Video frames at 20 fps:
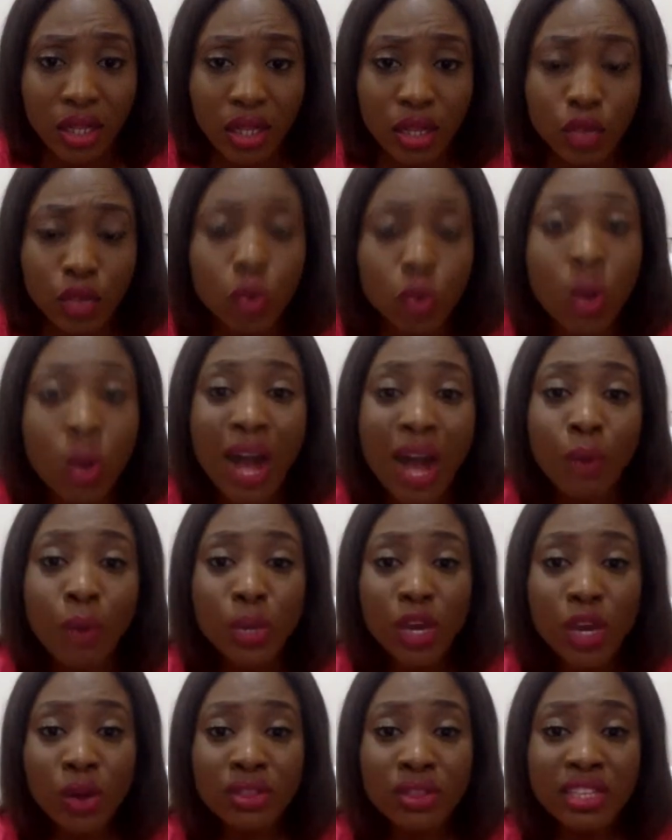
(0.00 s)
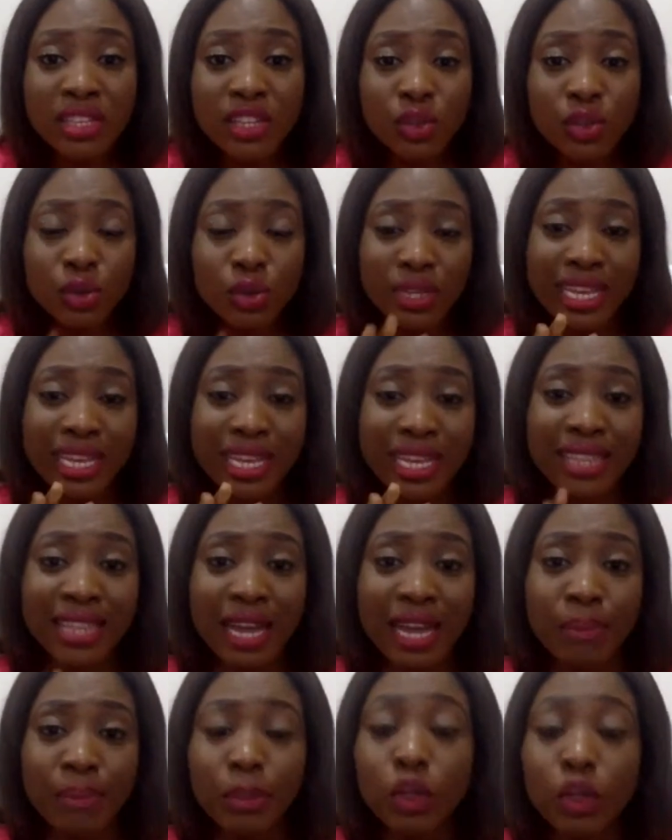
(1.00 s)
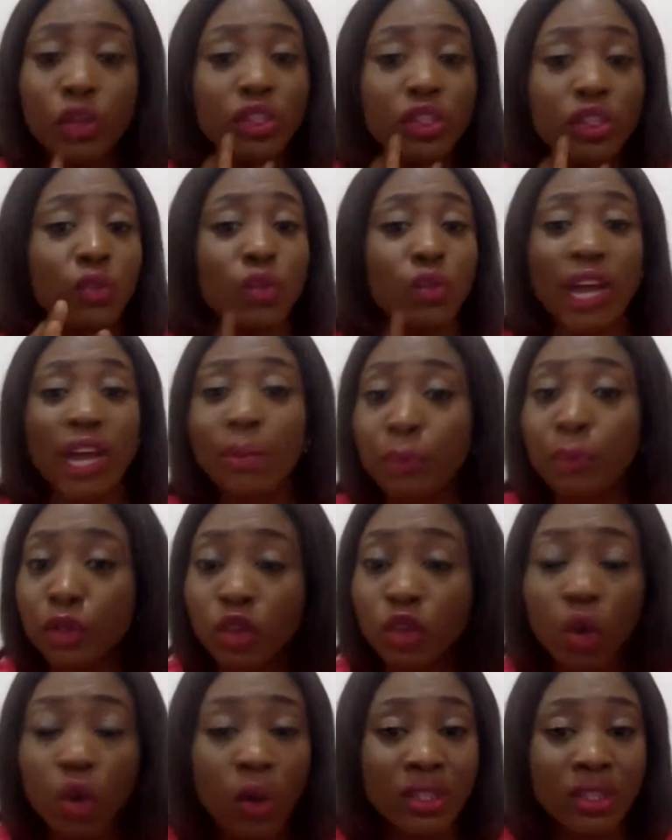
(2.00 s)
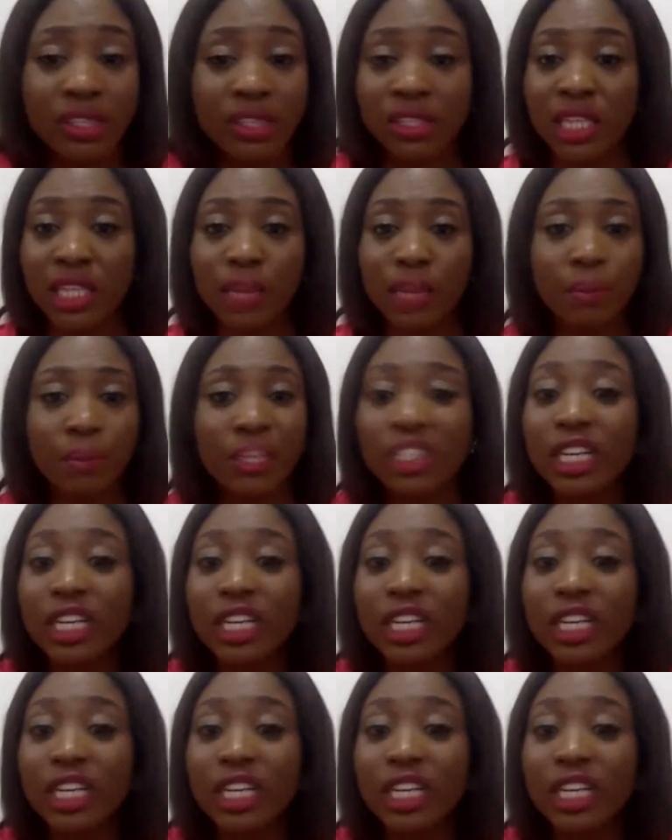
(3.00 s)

So are we on this together? Because if you are both not on the same page,